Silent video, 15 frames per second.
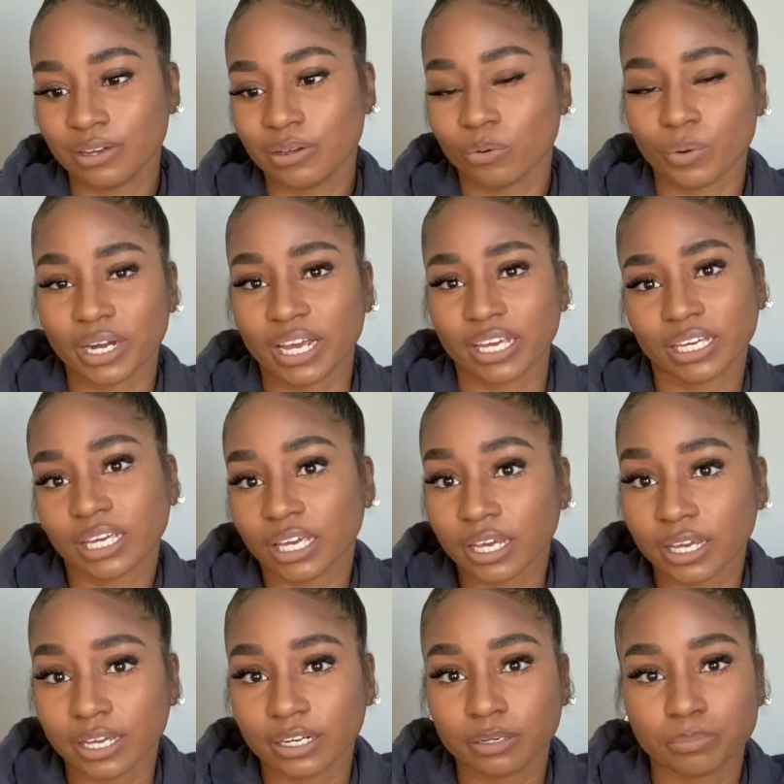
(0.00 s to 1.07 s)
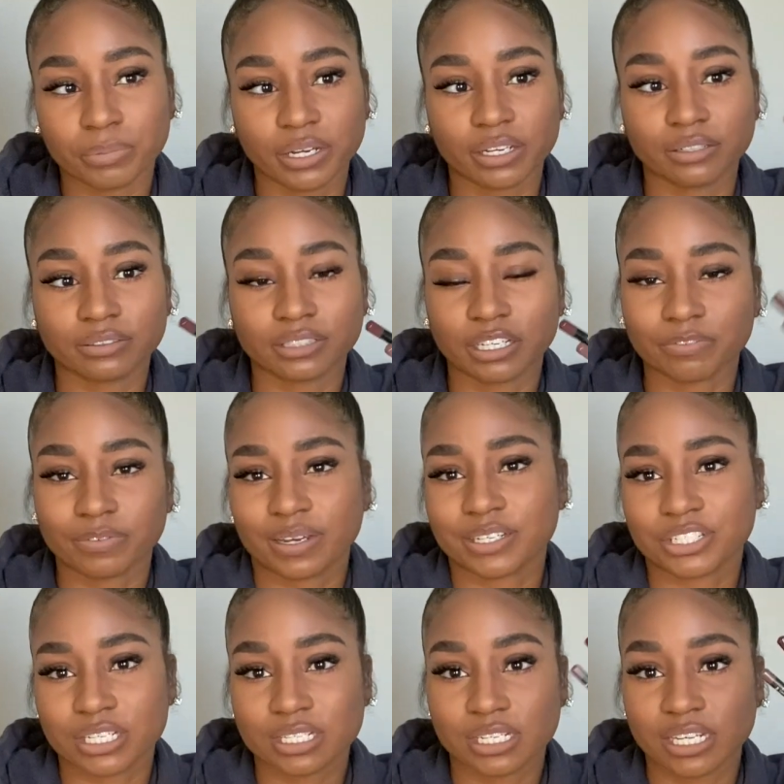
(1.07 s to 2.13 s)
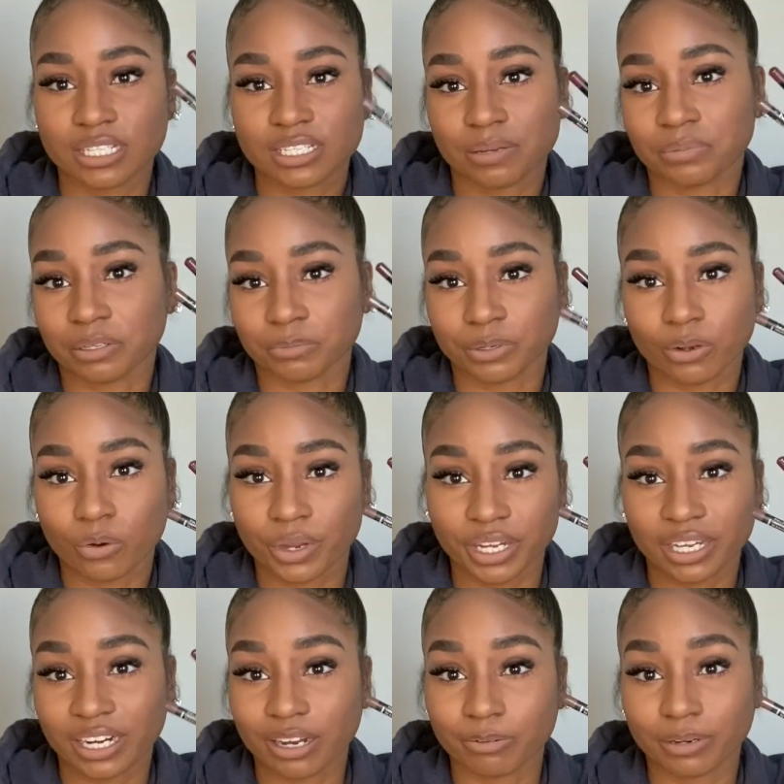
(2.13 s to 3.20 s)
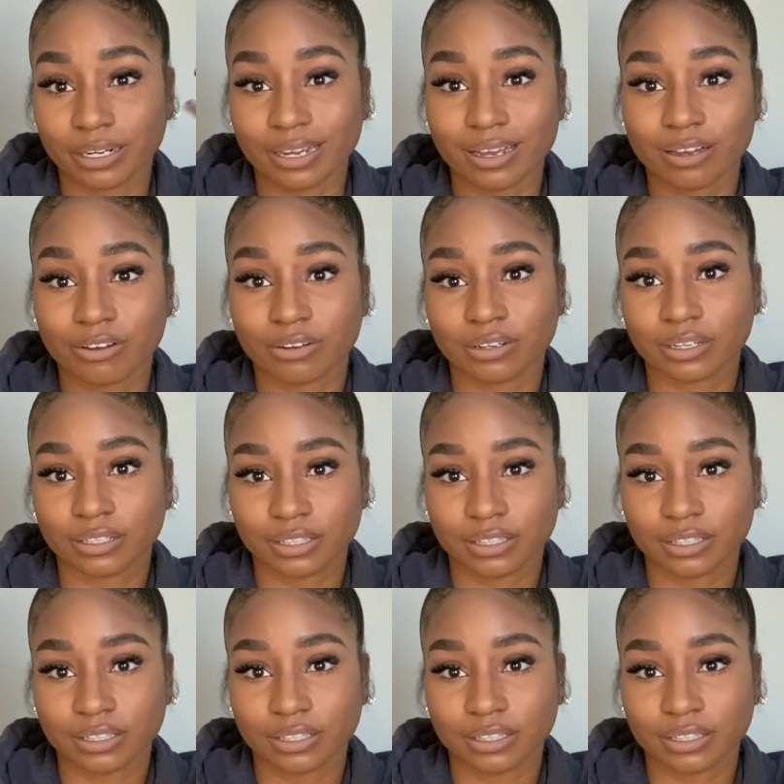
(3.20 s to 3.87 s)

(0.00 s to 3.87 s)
when I can, but if I just need something real quick and I run out,